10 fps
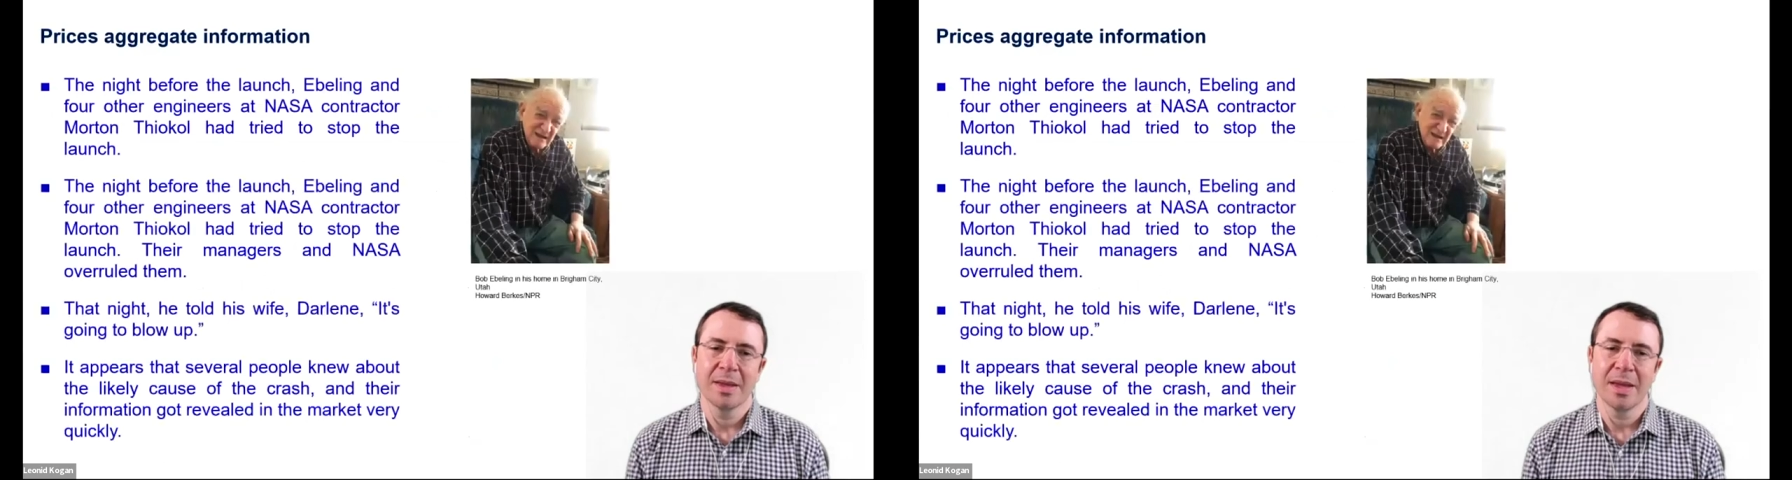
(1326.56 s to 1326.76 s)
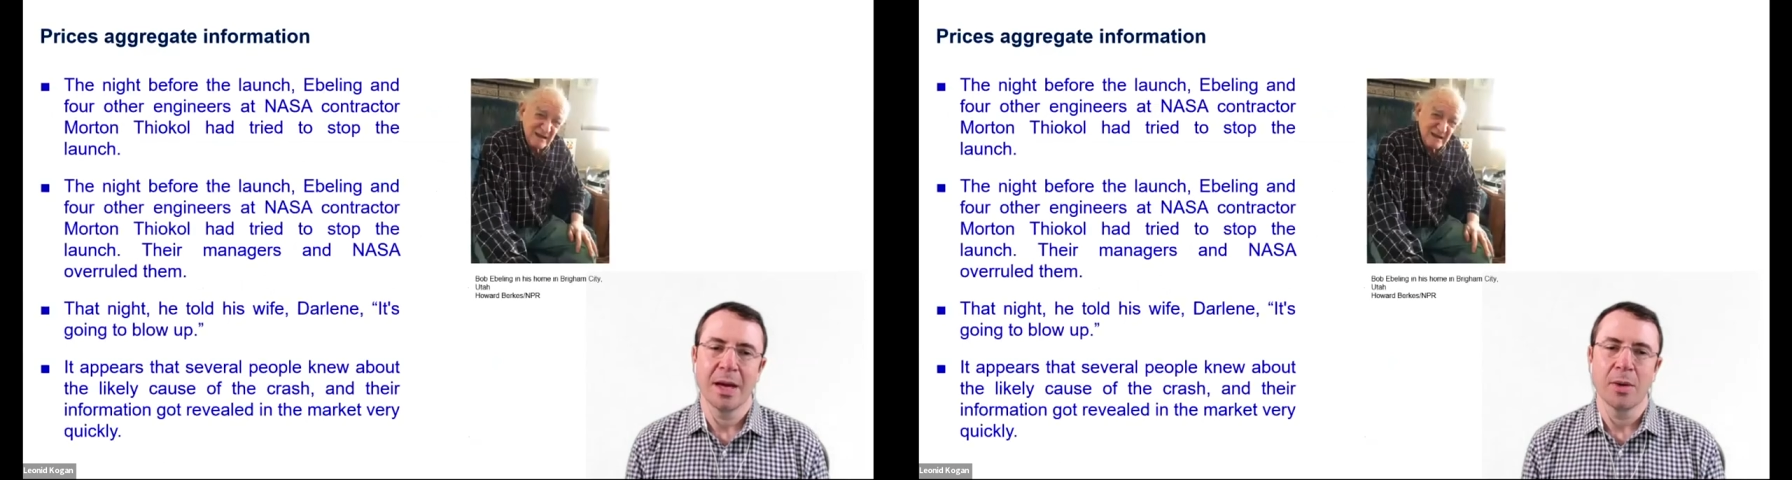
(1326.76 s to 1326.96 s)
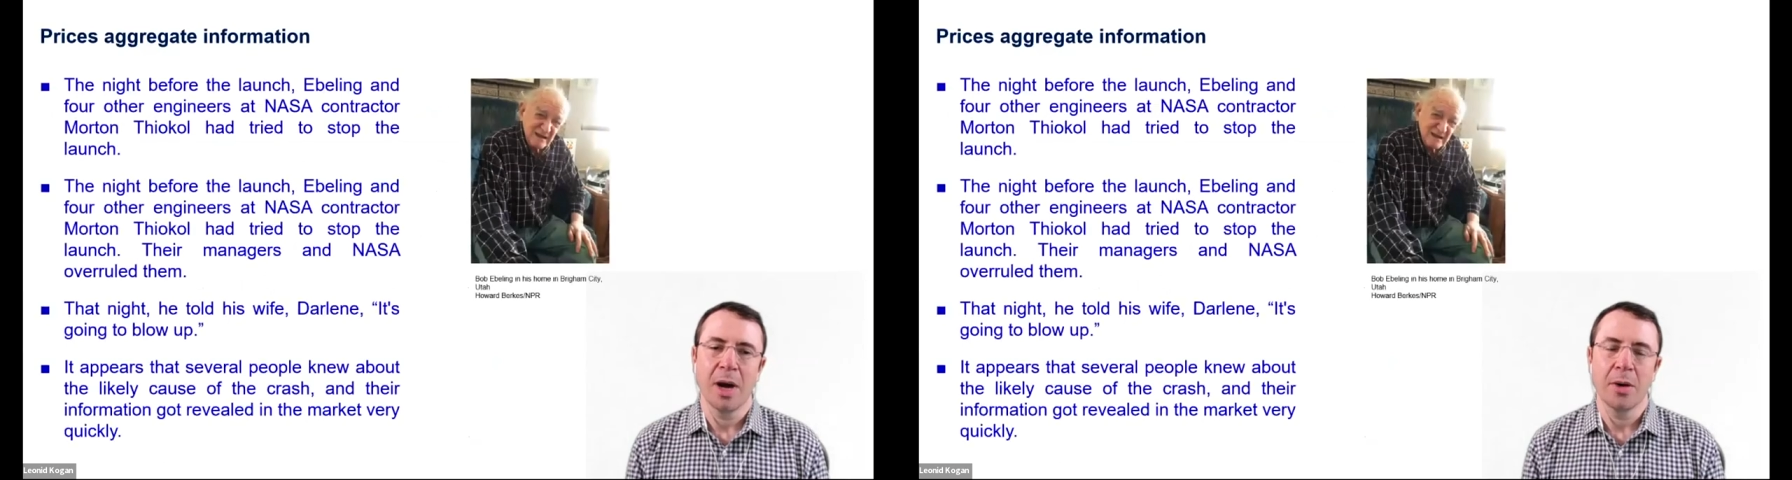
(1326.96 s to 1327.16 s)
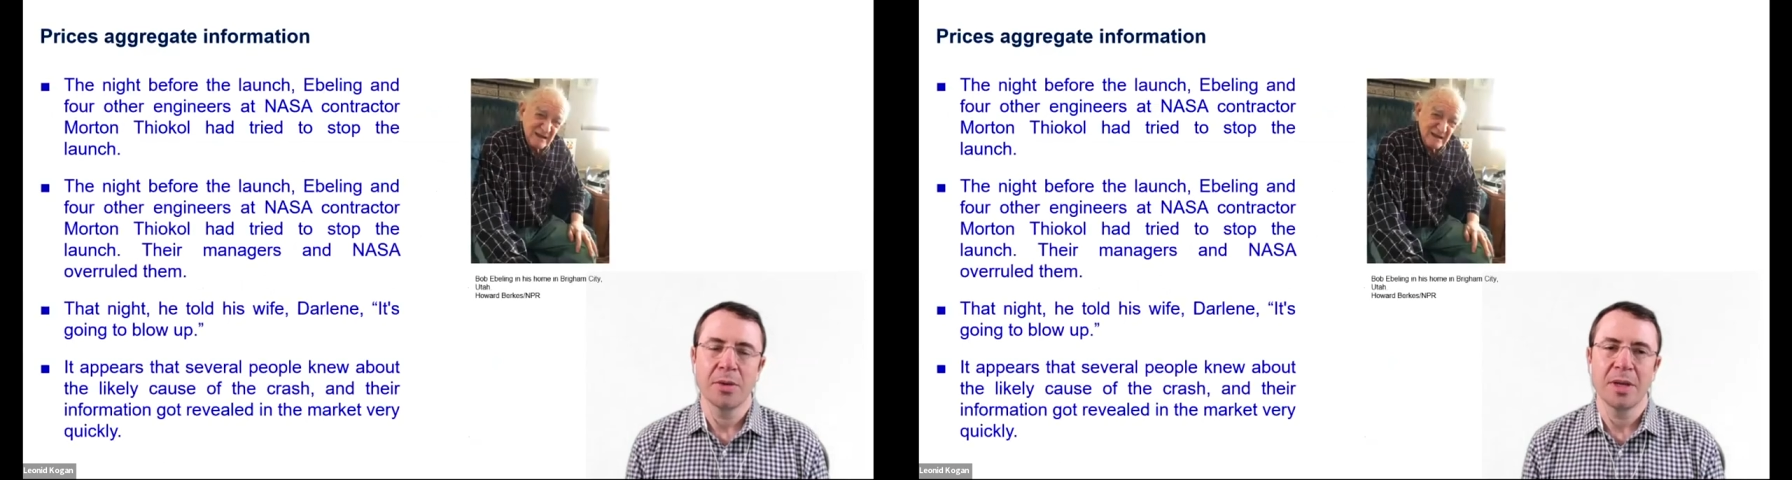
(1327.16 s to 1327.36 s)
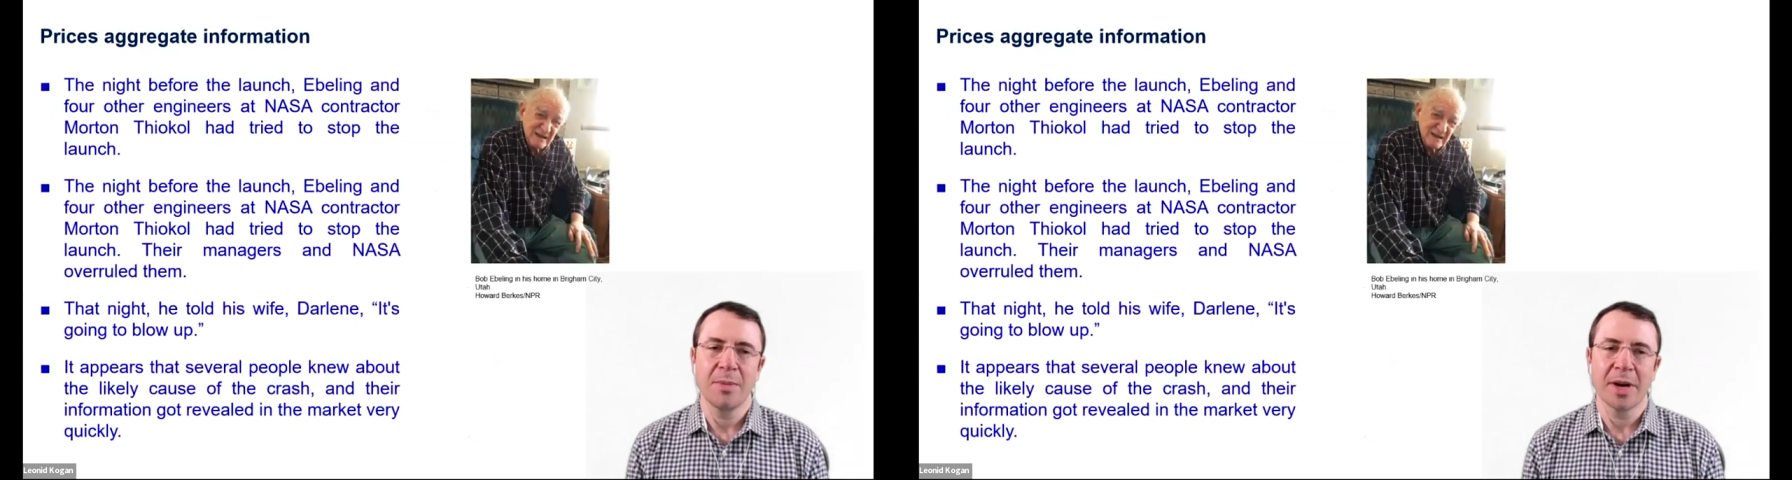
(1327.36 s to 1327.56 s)
Now, how
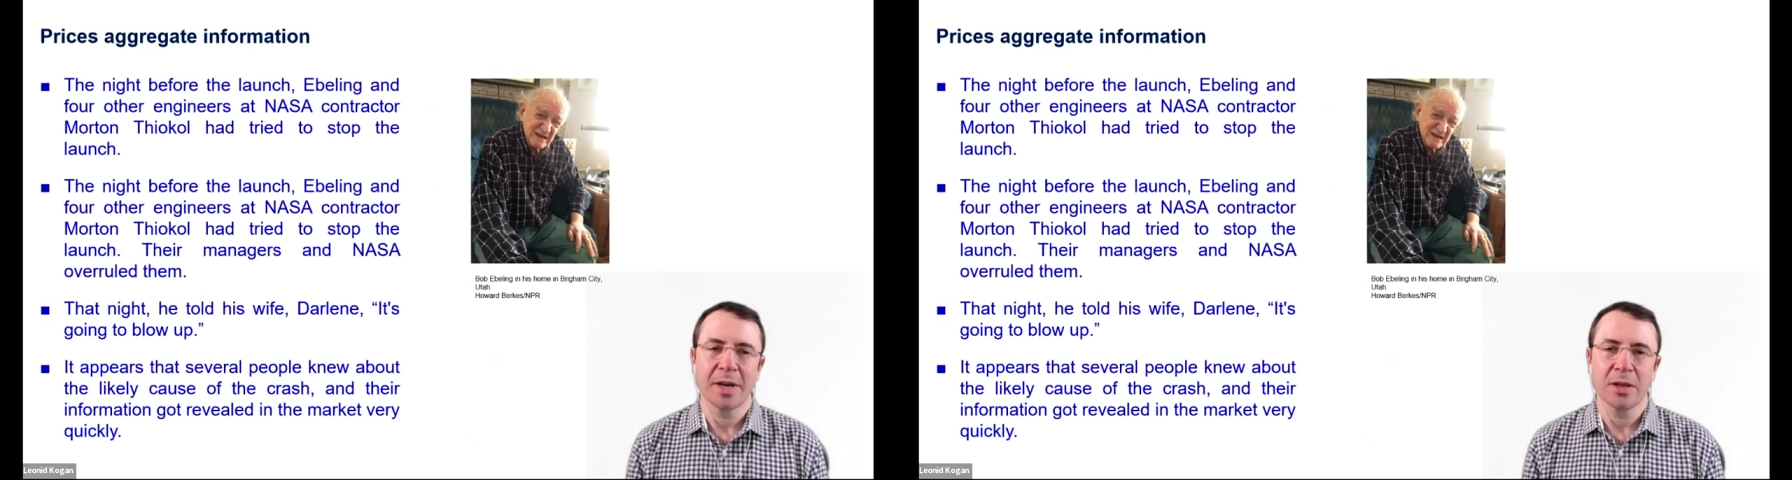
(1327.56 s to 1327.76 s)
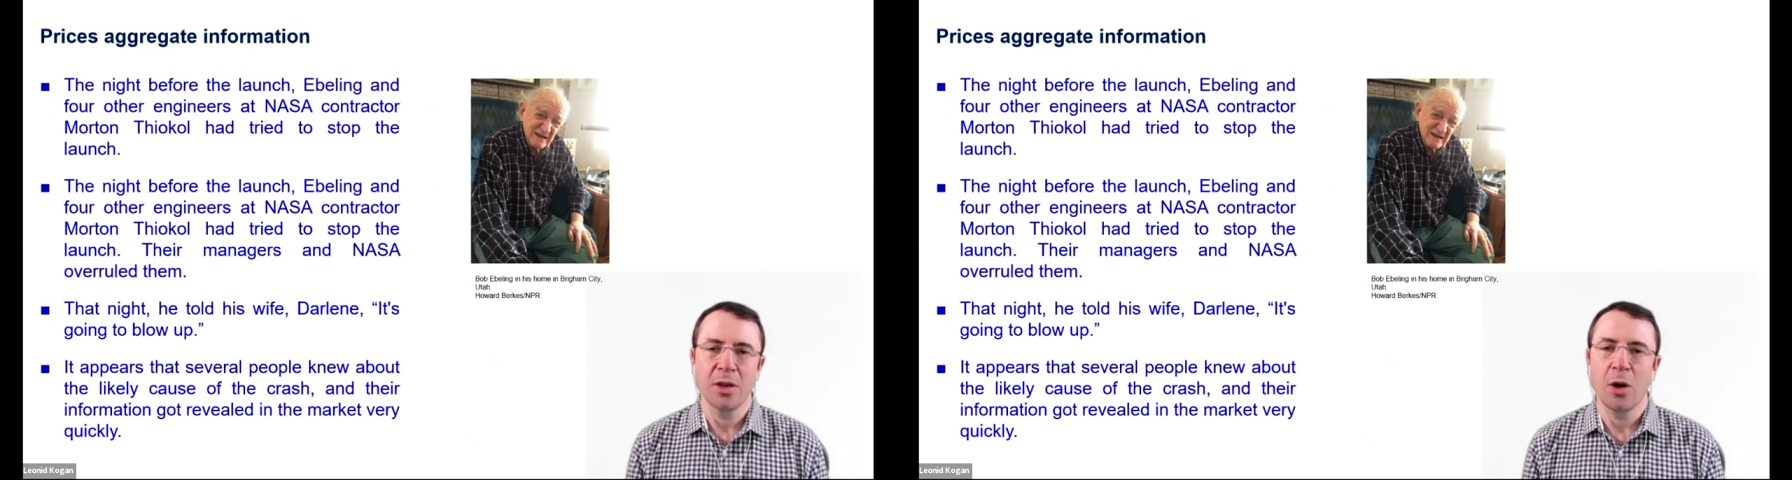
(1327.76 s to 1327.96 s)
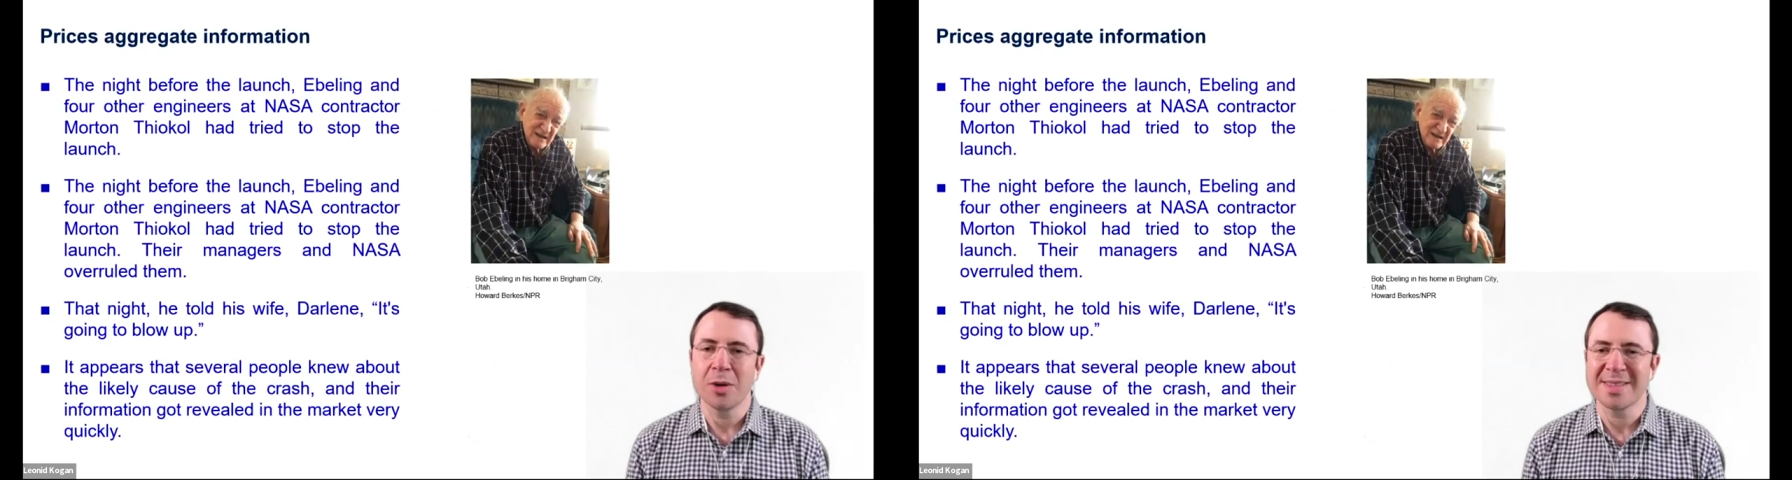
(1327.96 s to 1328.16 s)
did the market know?